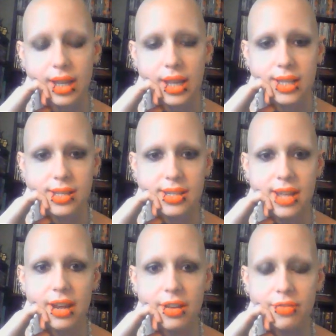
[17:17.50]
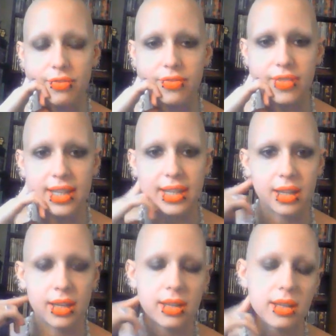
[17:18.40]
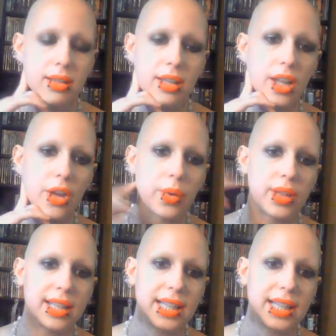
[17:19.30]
Instead of, you know,